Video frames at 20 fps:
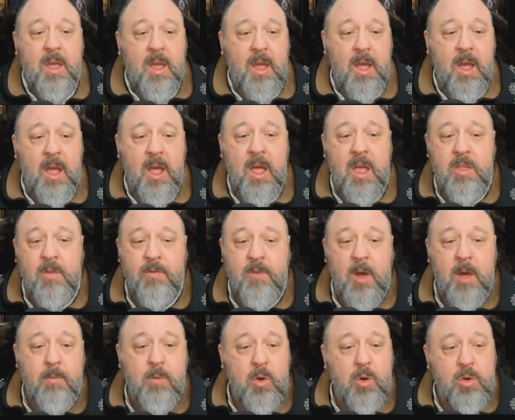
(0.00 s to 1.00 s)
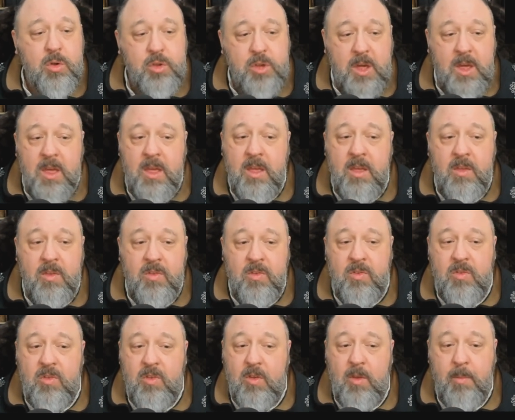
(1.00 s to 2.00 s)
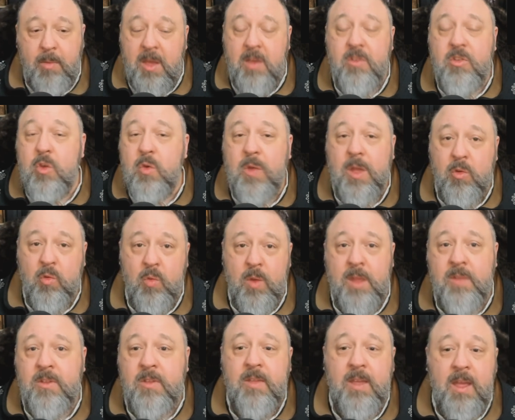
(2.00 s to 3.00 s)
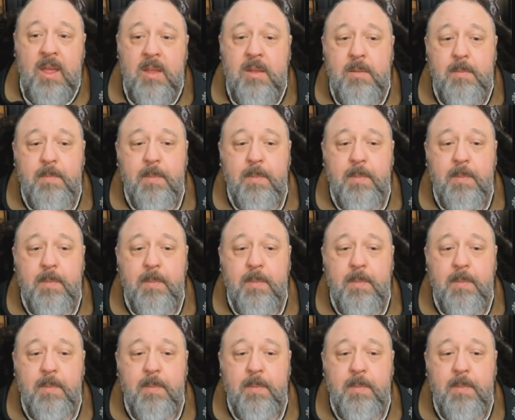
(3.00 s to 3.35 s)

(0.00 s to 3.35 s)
the Faubourg is a place you can rent a tent.